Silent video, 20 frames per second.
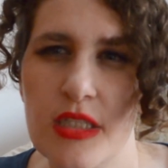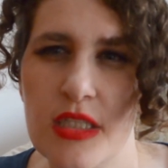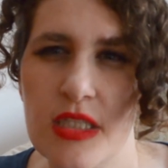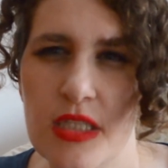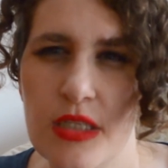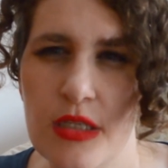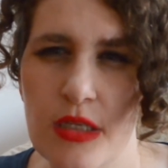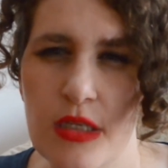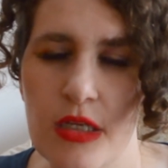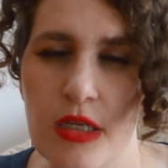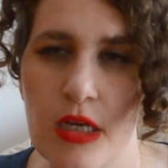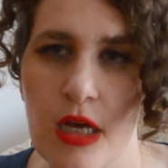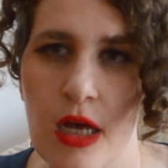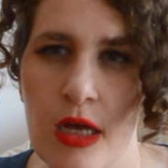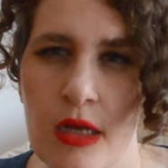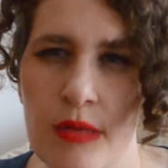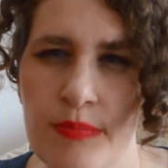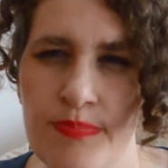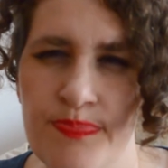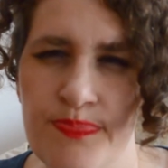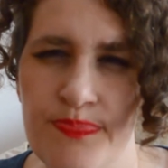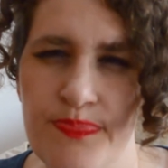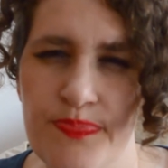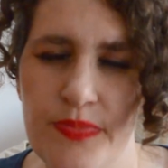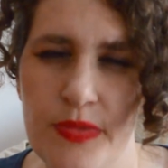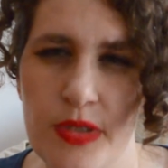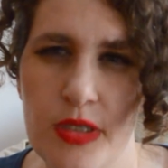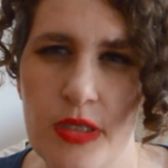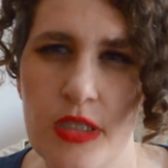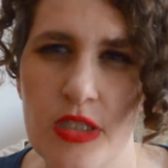
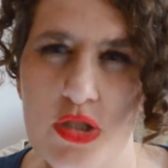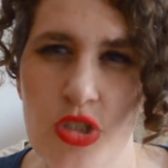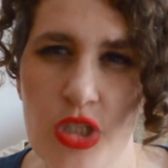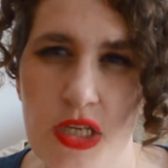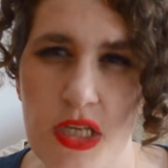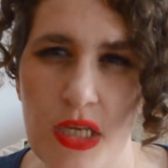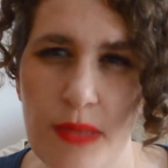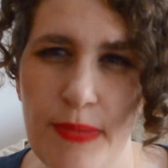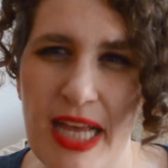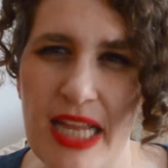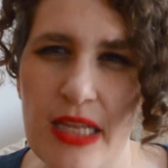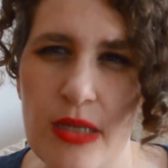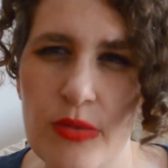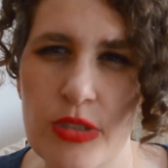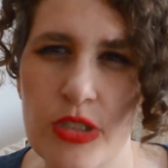the Junkie palette,